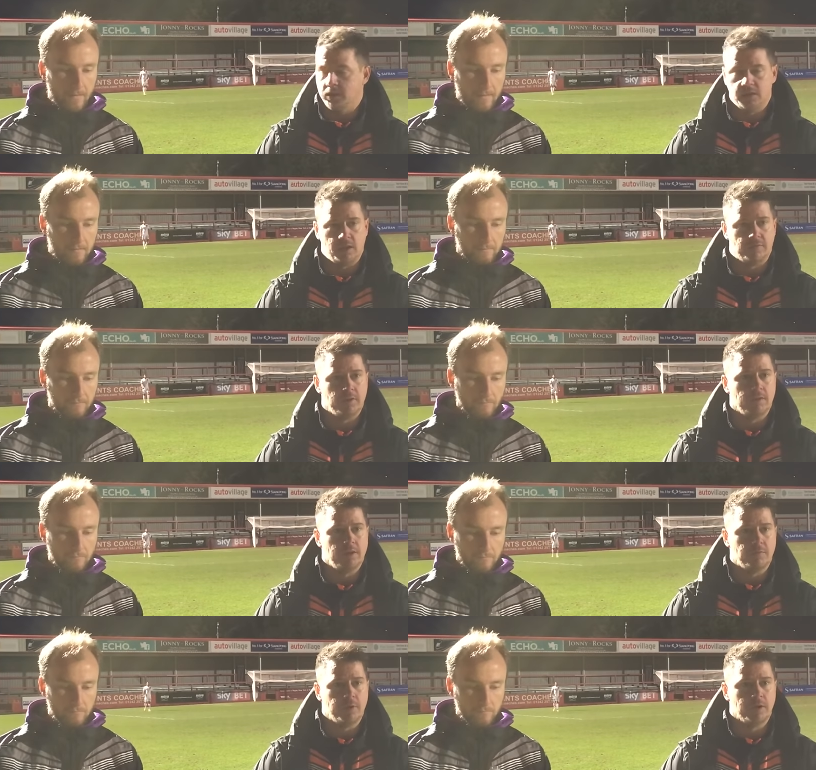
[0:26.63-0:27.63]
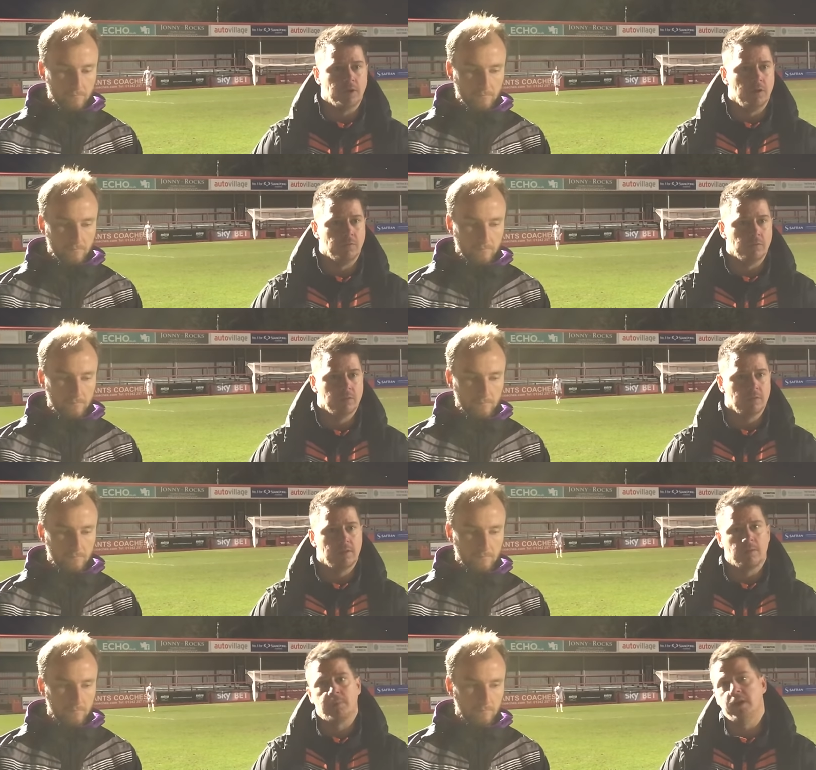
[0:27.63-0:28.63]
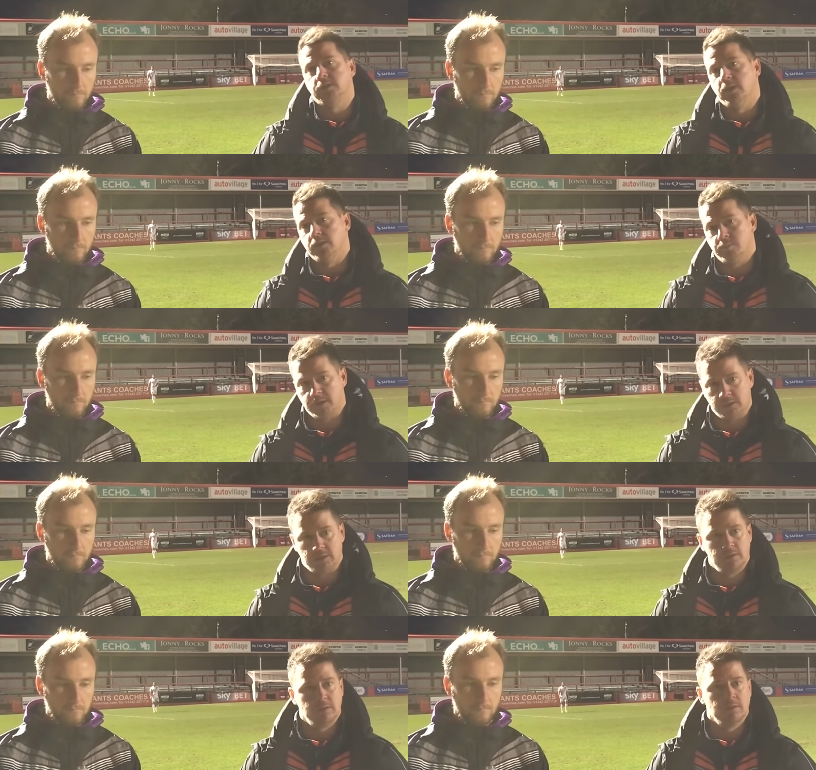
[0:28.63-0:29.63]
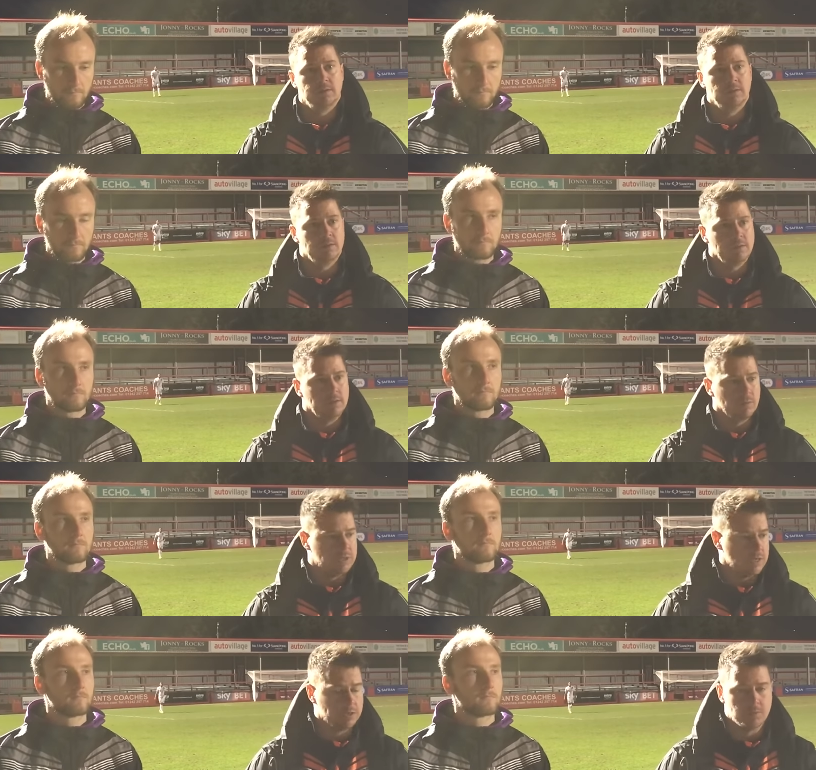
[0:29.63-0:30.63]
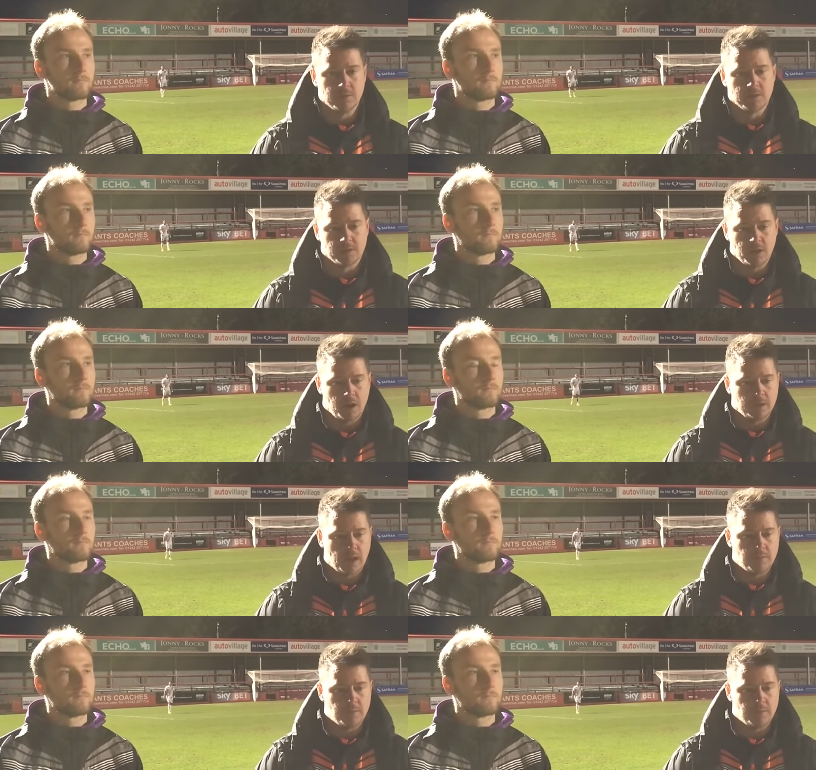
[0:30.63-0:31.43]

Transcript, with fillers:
Speaker 1: like I said, we had the other week at Yeovil, that place in there is buzzing. We said to him at the start of the